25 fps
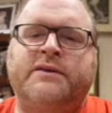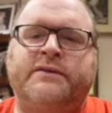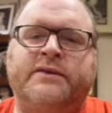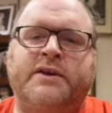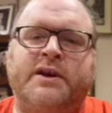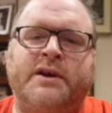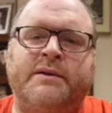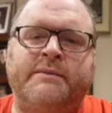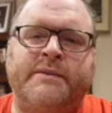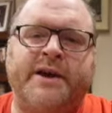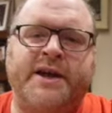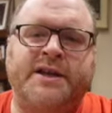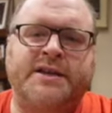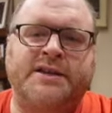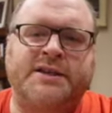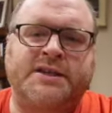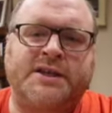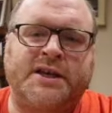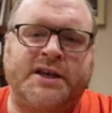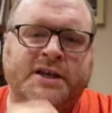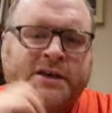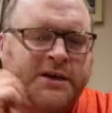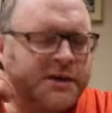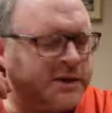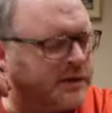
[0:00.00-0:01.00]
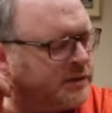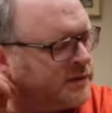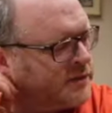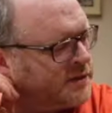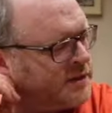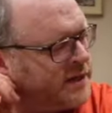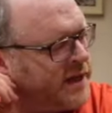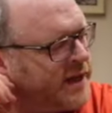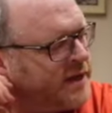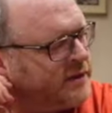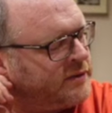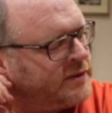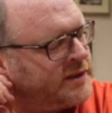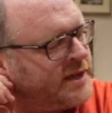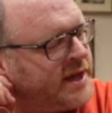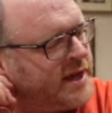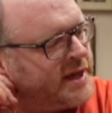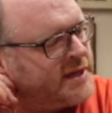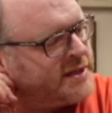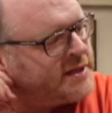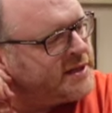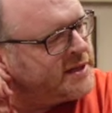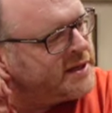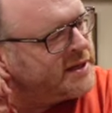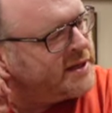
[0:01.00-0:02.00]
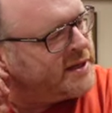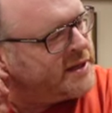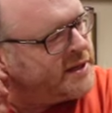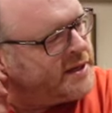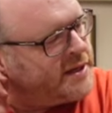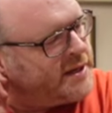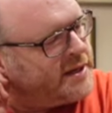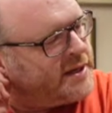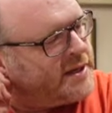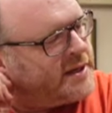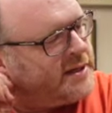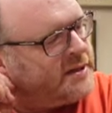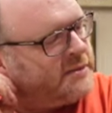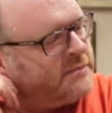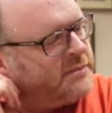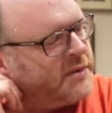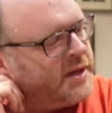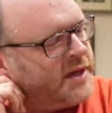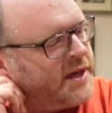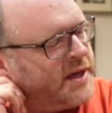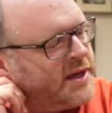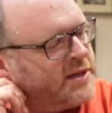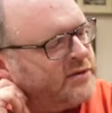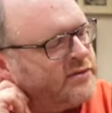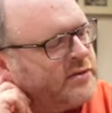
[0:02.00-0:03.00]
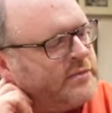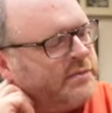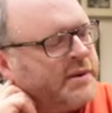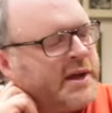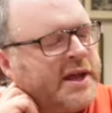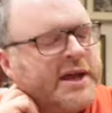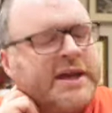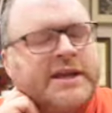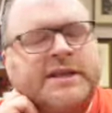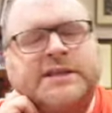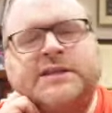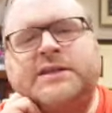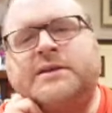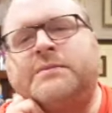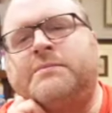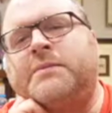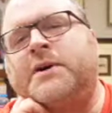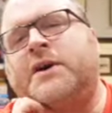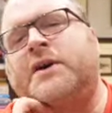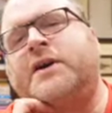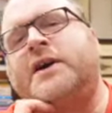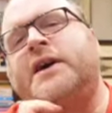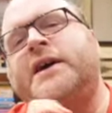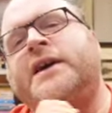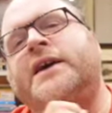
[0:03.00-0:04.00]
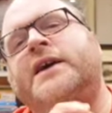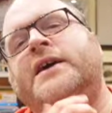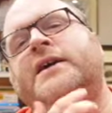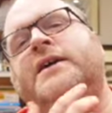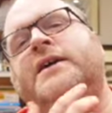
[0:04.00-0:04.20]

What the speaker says: of Clemenza, who's now dead, but he's replaced by